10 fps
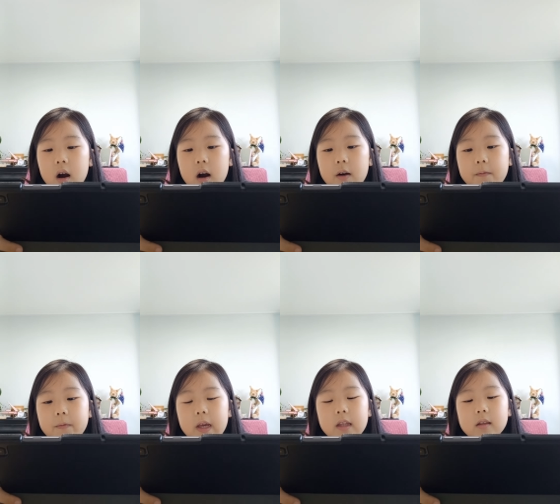Her
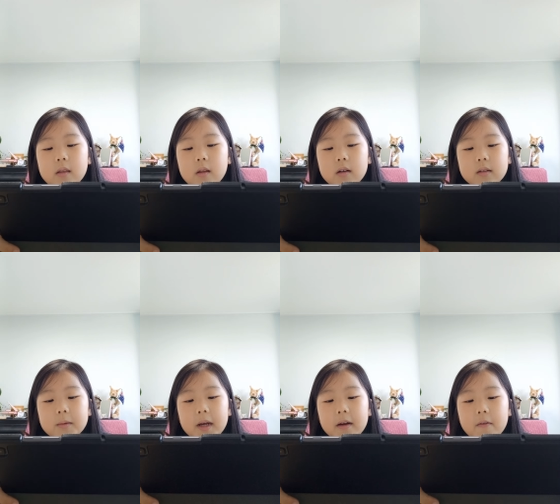feet looked
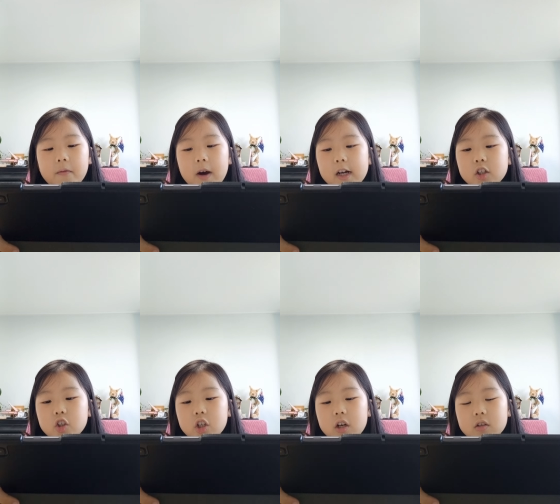like fine
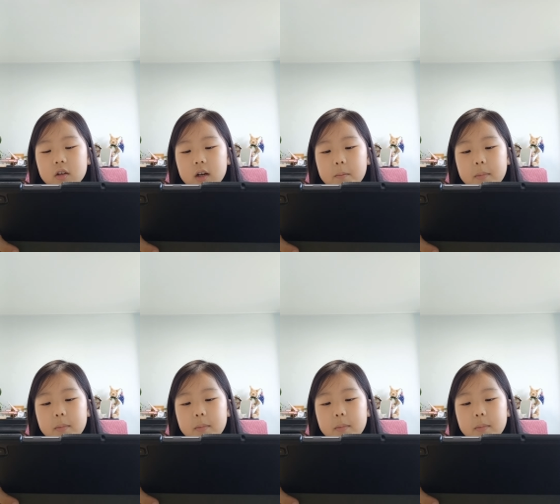shells on the